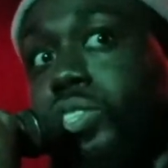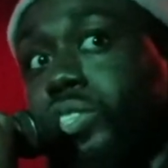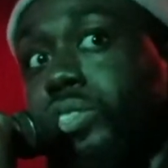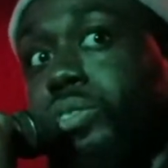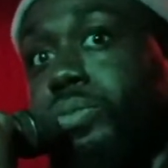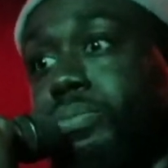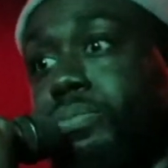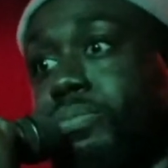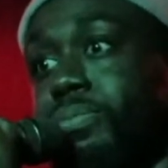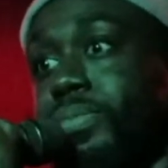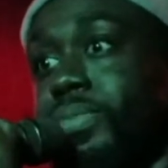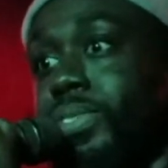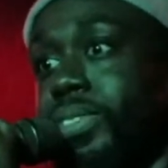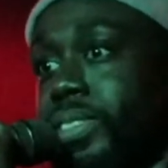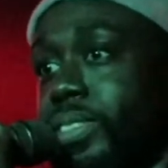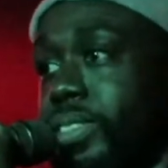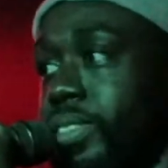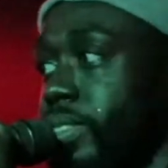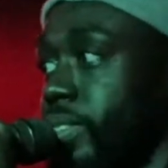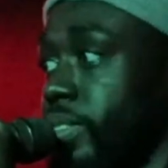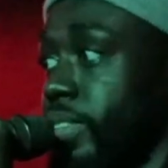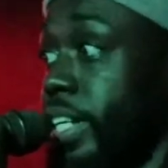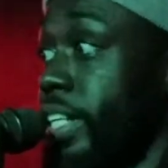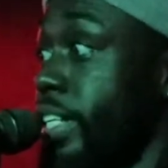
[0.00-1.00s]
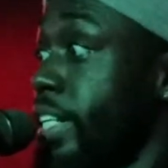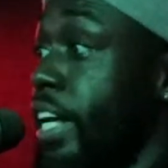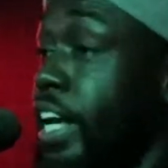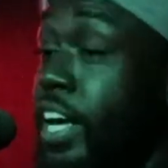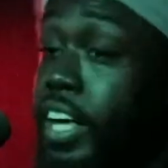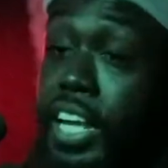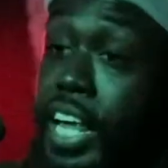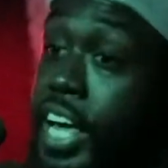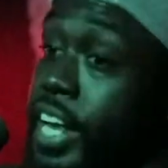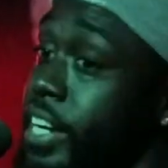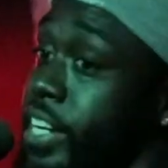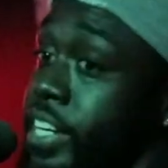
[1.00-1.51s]
with you. Get the
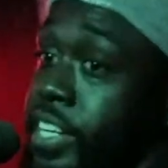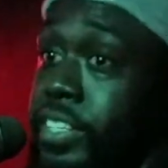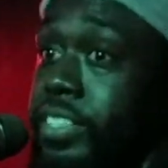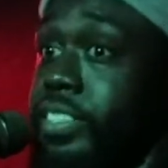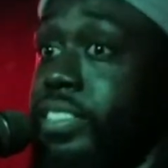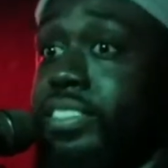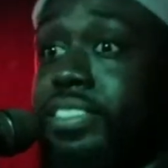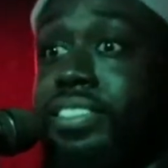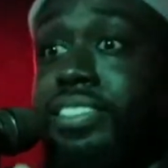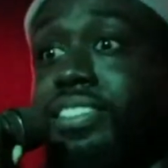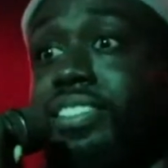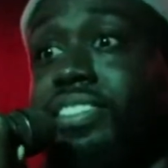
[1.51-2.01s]
hell out of here.